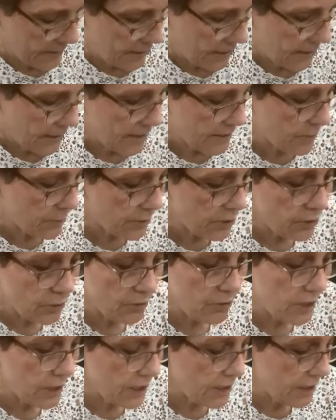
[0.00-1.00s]
is we do
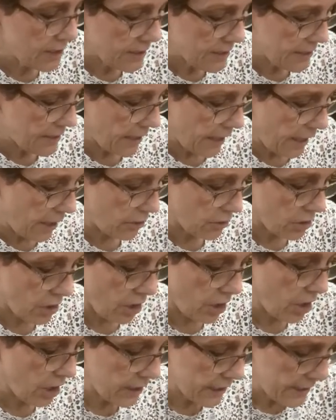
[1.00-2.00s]
need
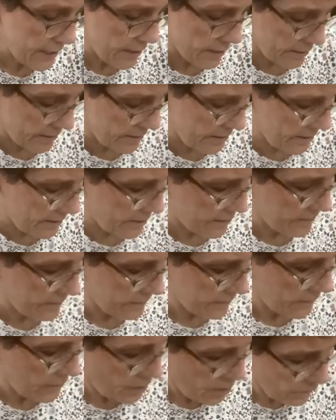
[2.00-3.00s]
alcohol inks,
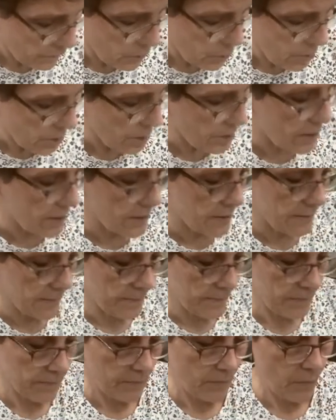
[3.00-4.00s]
of course.
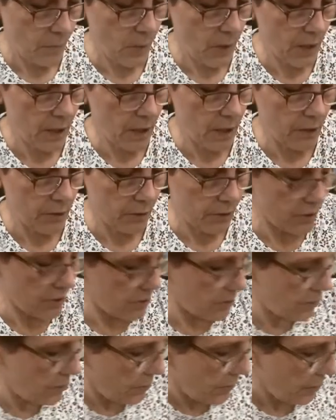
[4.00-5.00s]
What colors
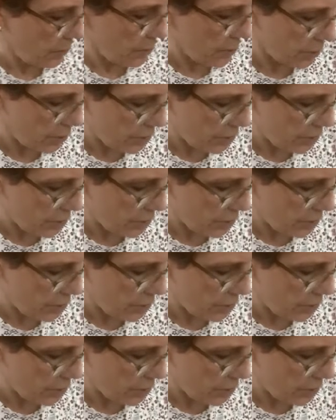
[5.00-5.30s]
do I want to